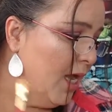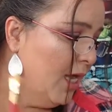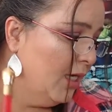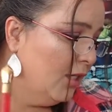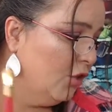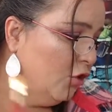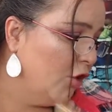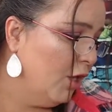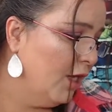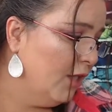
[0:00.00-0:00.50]

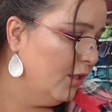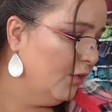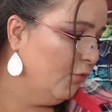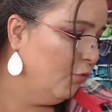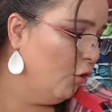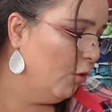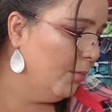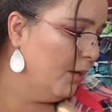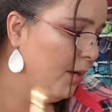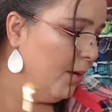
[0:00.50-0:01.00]

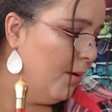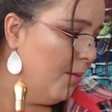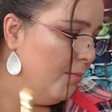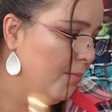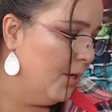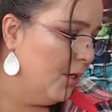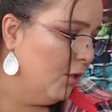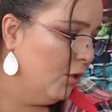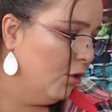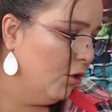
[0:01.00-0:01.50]
Transforming
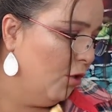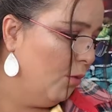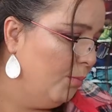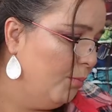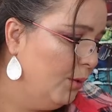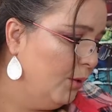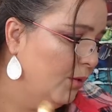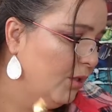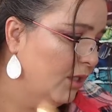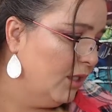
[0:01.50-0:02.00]
Miracle
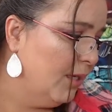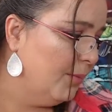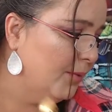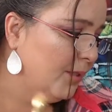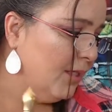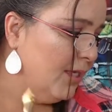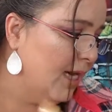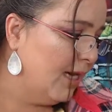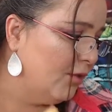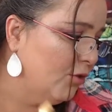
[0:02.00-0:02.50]
Boost Lips
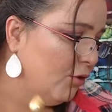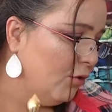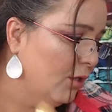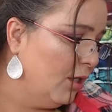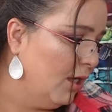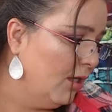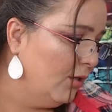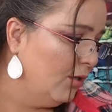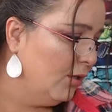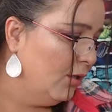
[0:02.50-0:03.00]
natural
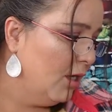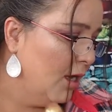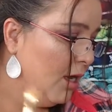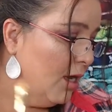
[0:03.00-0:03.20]
color,